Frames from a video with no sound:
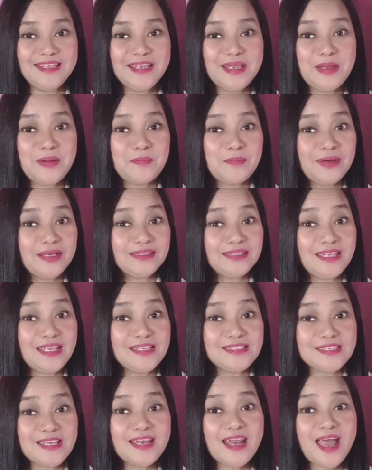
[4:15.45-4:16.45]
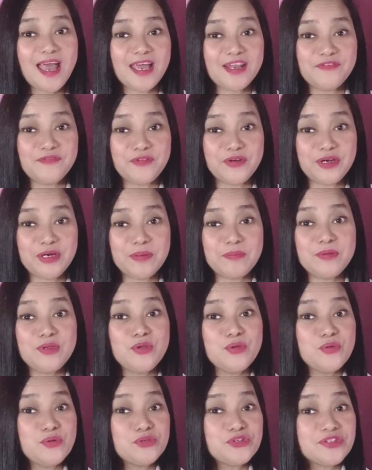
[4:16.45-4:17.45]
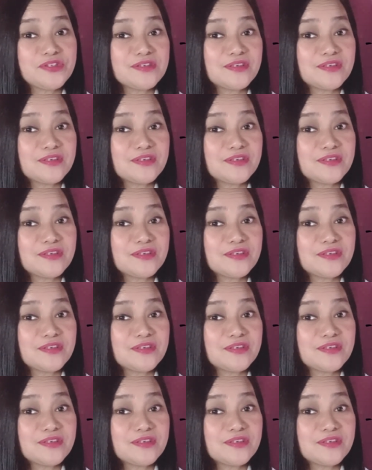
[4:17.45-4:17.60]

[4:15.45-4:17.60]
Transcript: but it's an adverb used